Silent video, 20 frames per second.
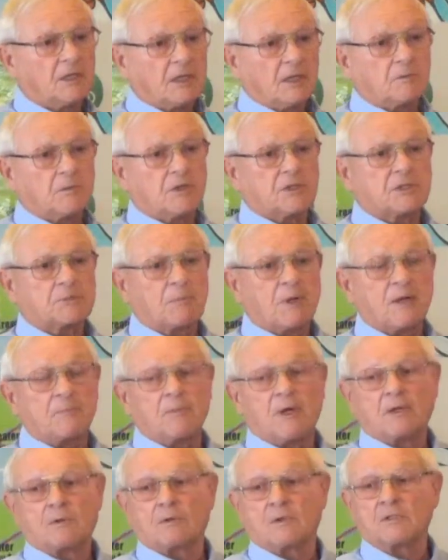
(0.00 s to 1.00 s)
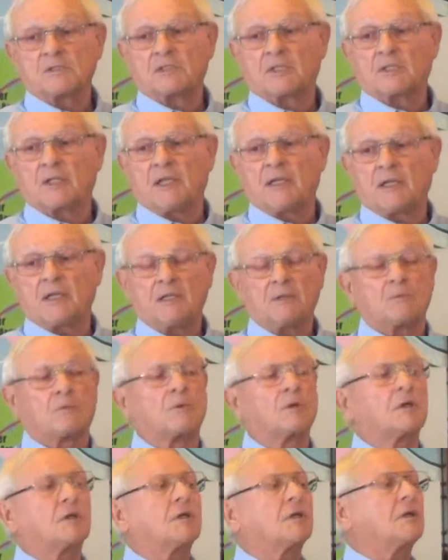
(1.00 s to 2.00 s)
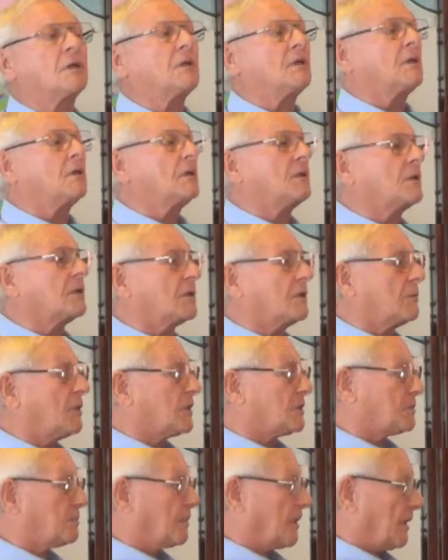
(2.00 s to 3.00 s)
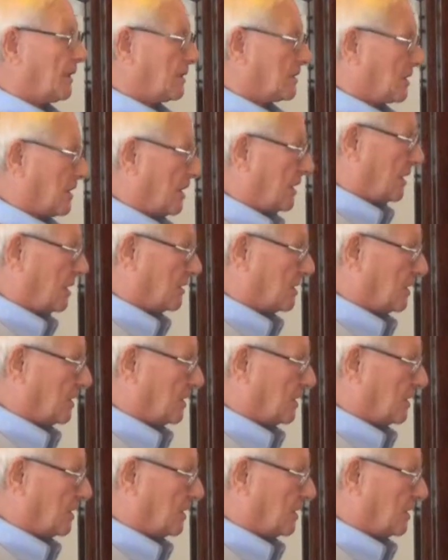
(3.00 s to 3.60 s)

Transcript: And what has Bob Buckhorn said lately? We're going to watch Pinellas County